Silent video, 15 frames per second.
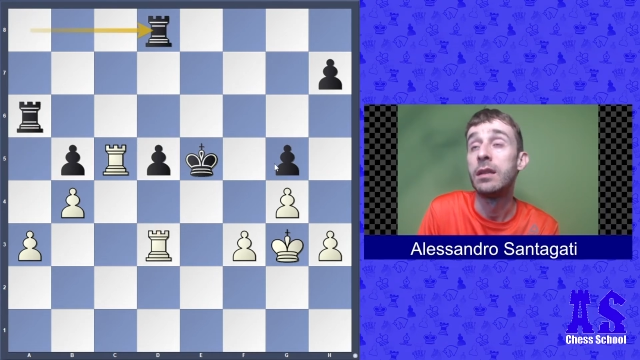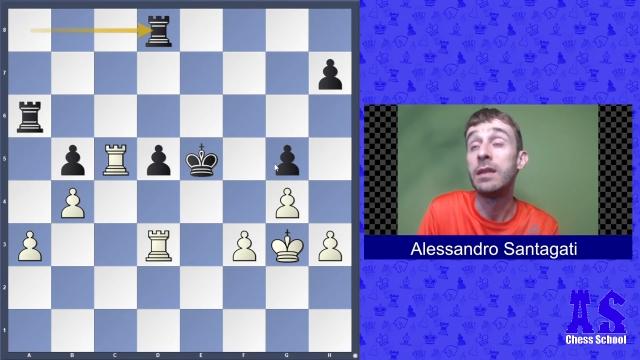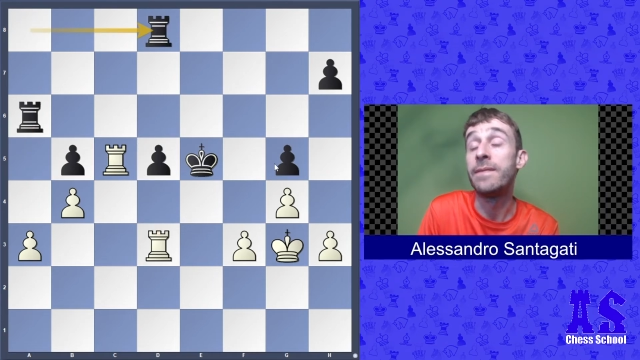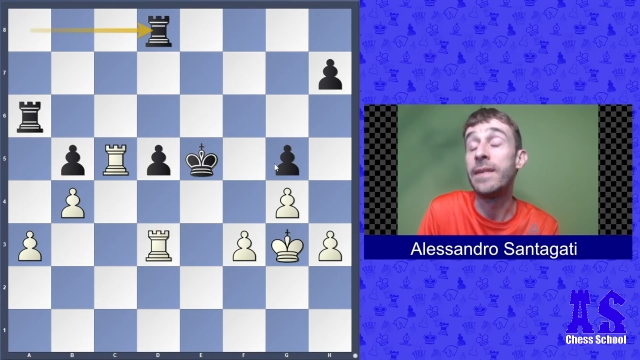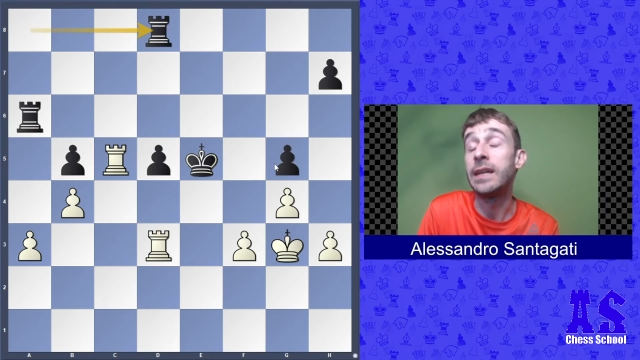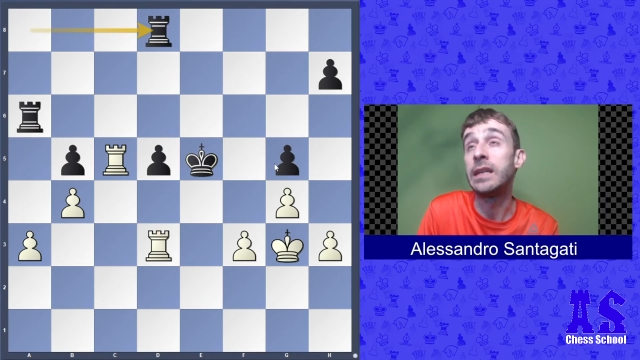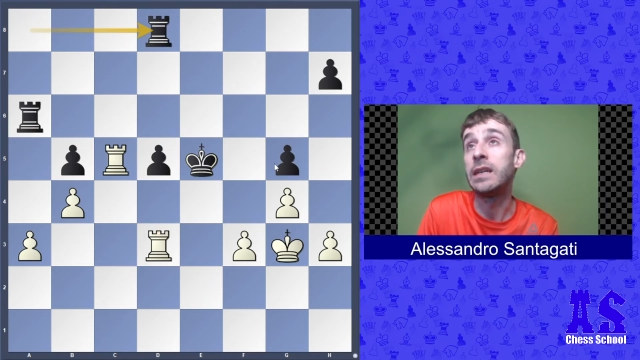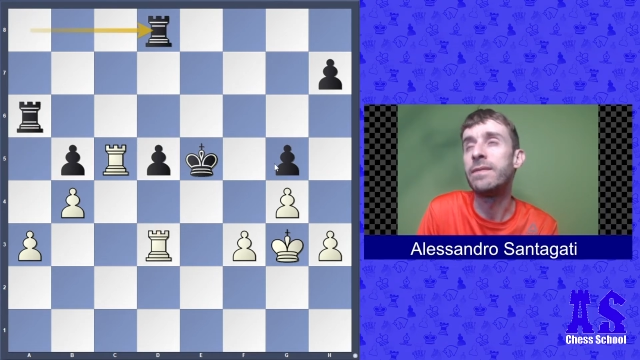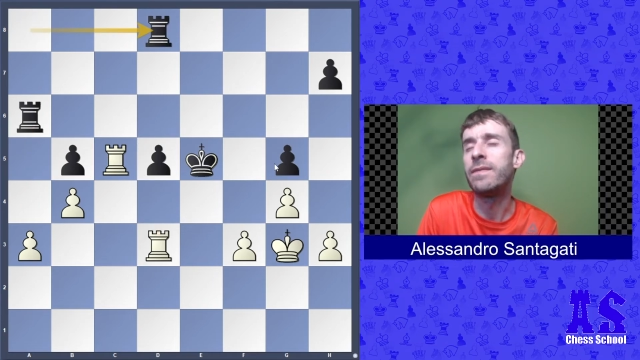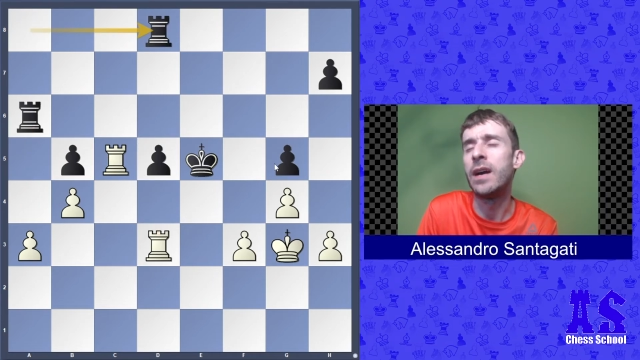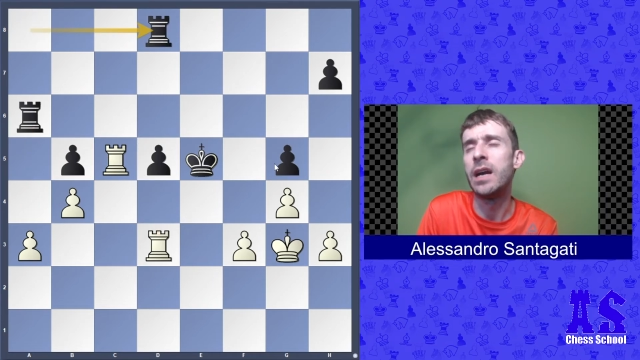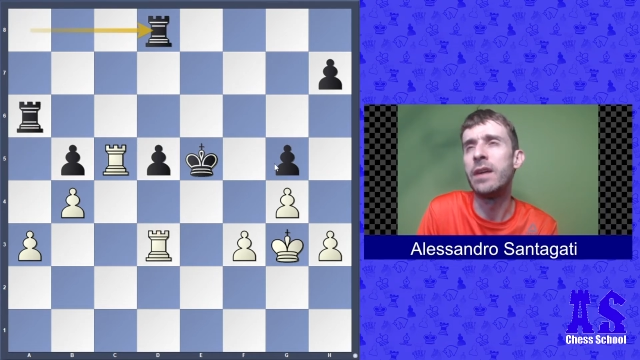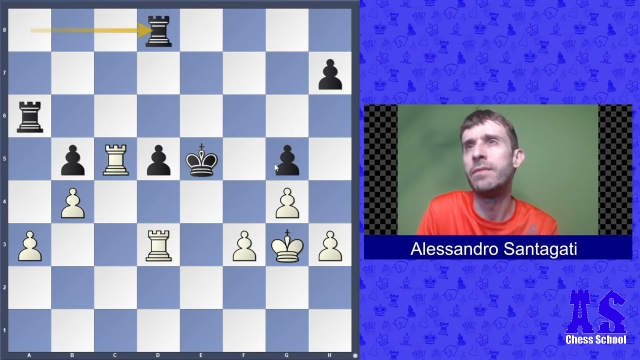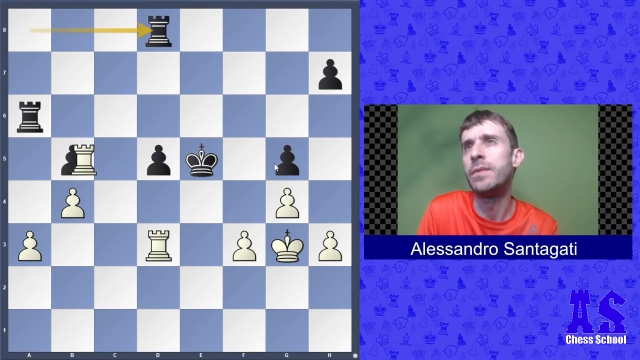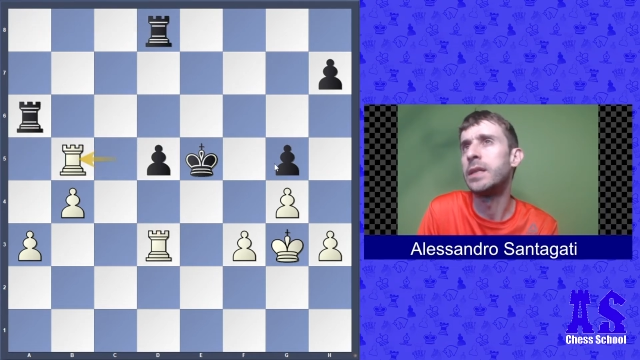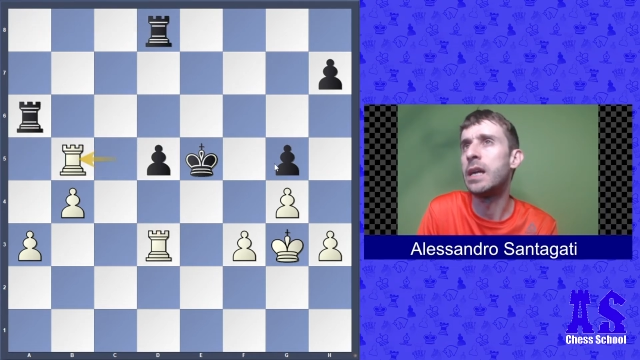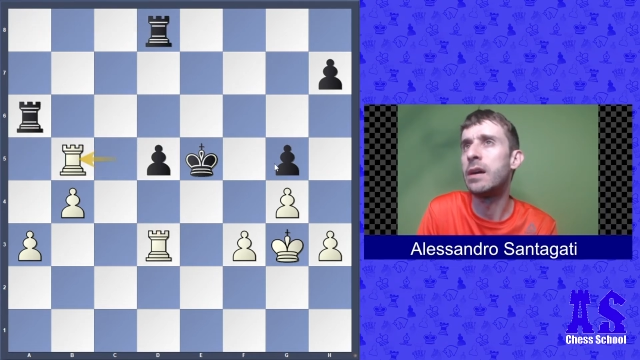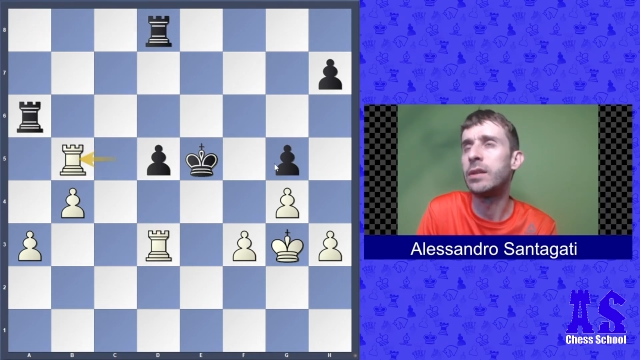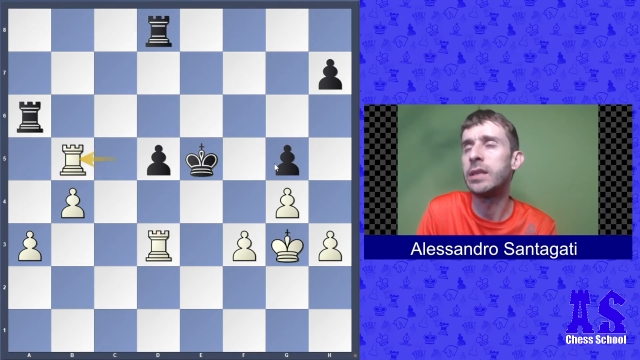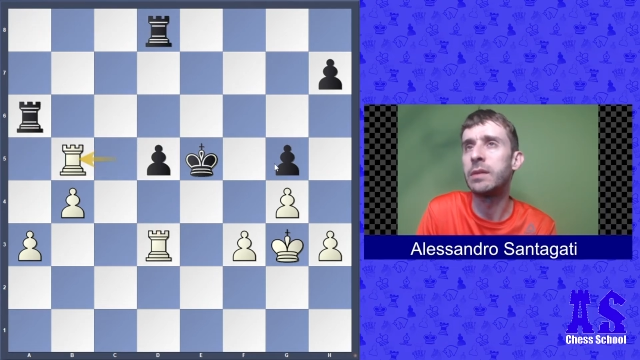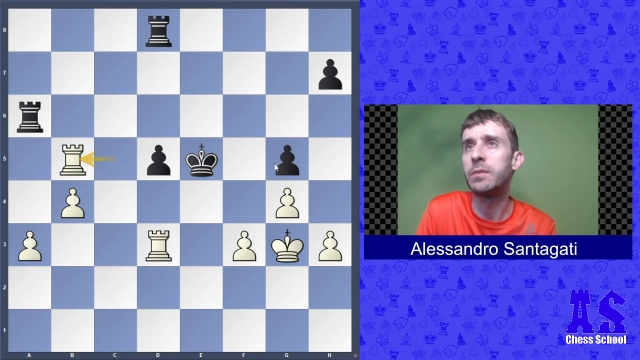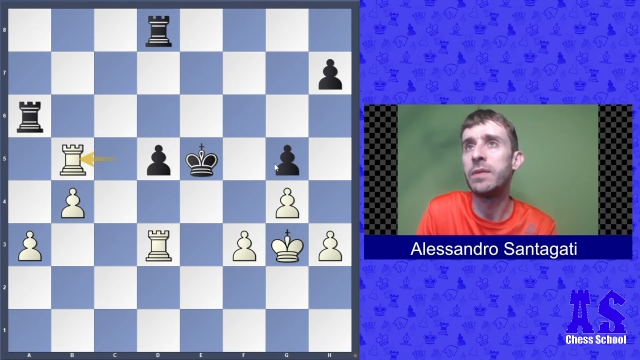defending d5, but
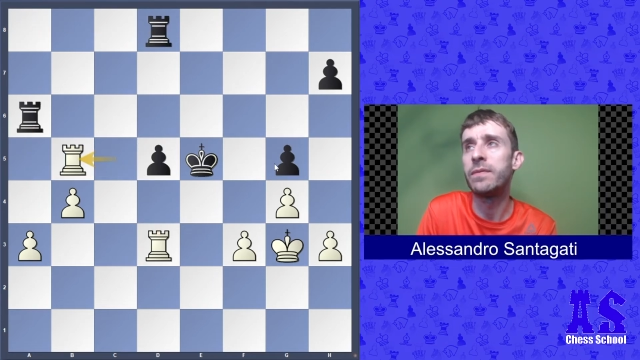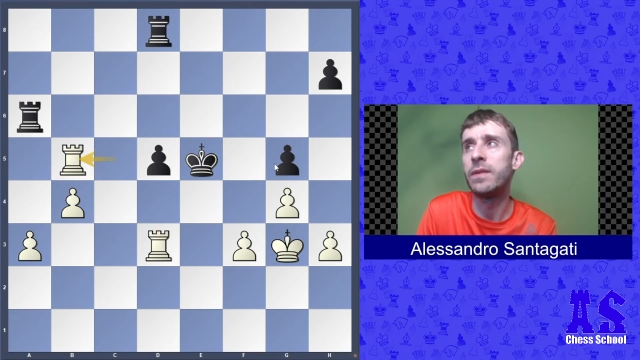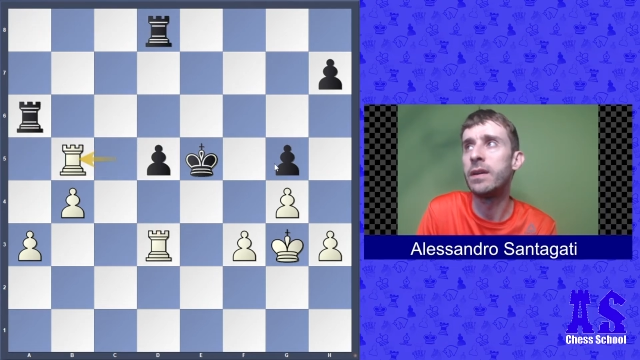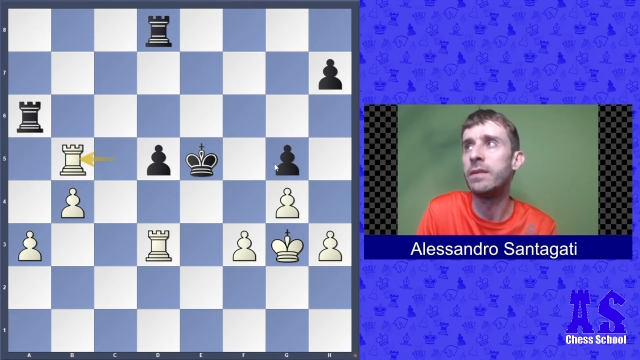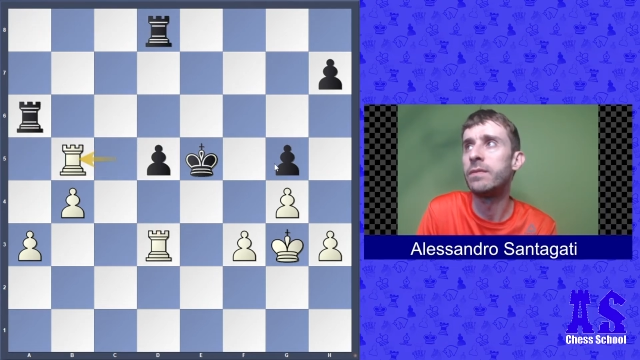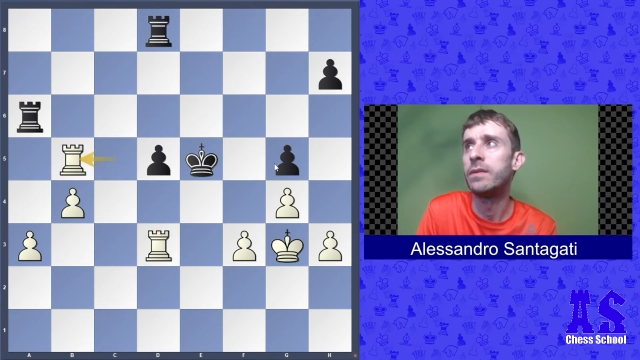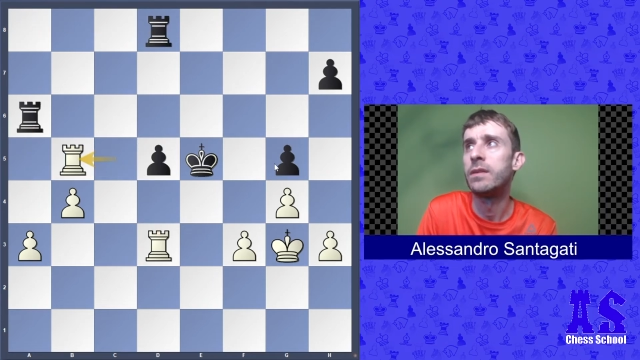now I take b5.